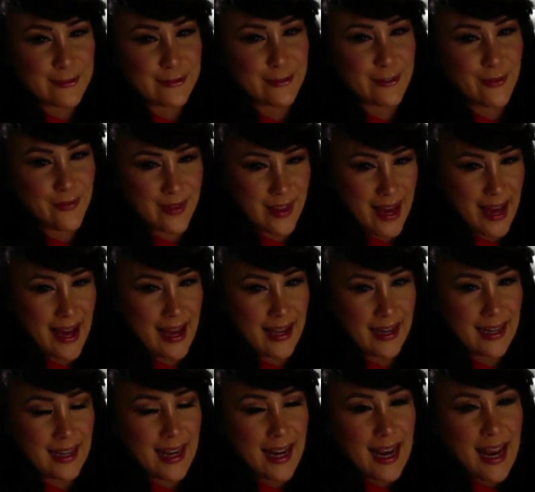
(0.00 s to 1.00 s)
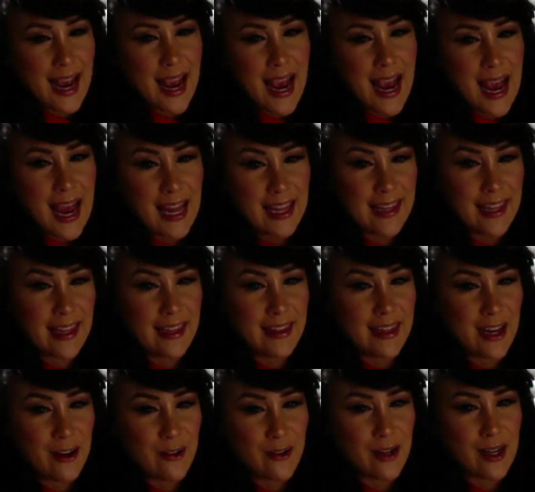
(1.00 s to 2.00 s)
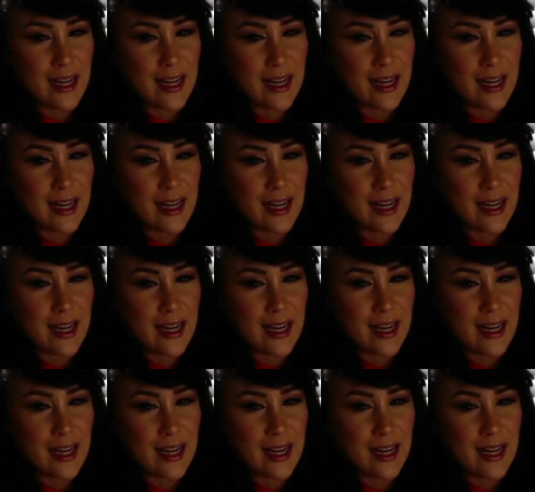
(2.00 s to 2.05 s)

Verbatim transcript: them from that. And then they were